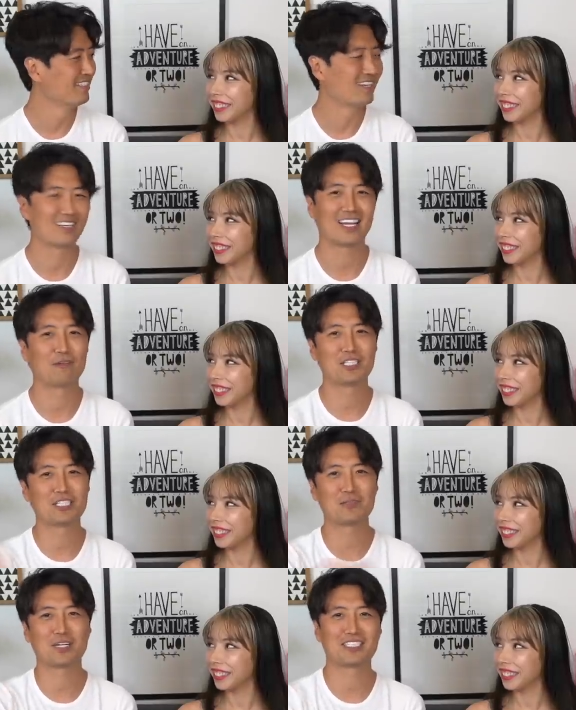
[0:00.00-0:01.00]
Speaker 1: okay, we
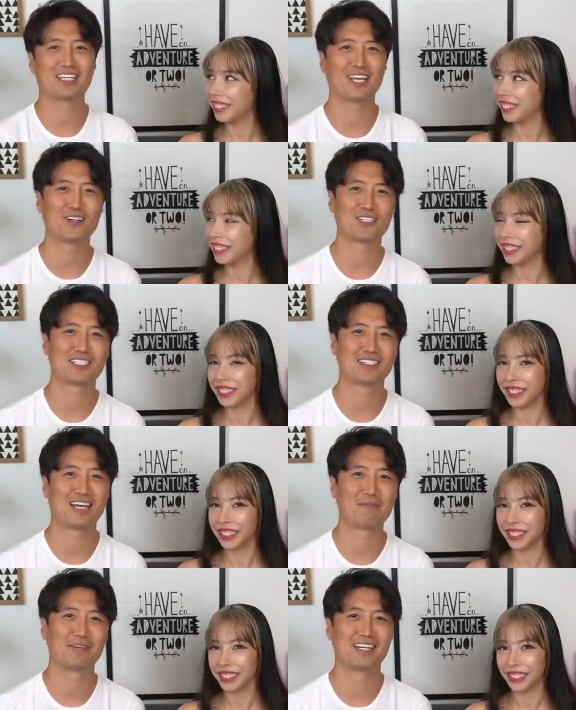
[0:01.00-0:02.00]
just watched Giggle's
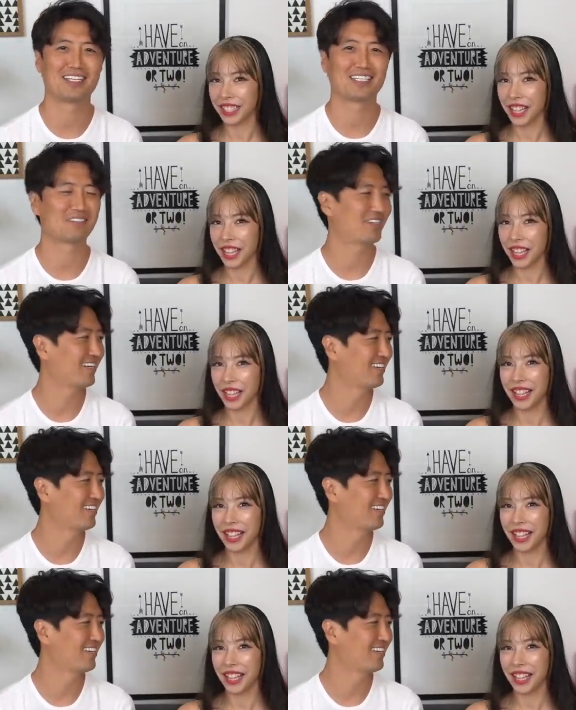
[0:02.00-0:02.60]
9 minutes. that's why.